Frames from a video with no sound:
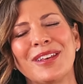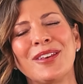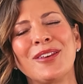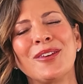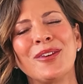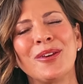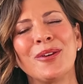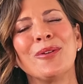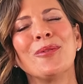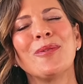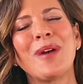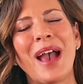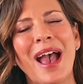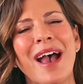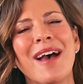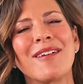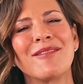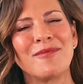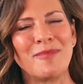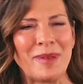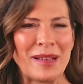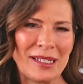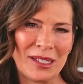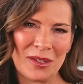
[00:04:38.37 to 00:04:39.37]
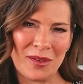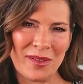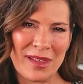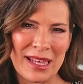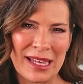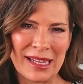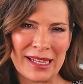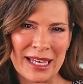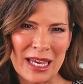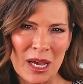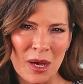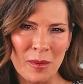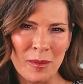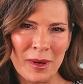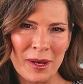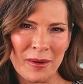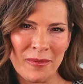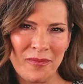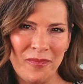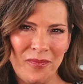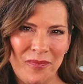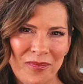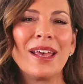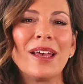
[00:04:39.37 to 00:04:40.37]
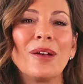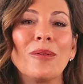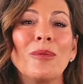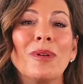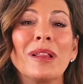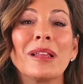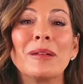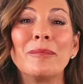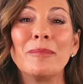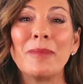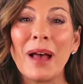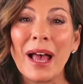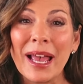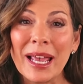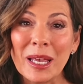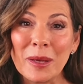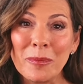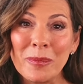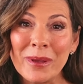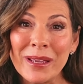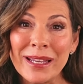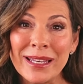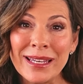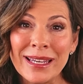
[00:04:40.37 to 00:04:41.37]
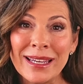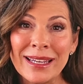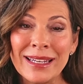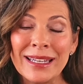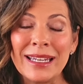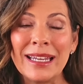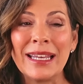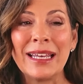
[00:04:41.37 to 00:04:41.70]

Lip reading: you have mesothelioma? Well, in my opinion,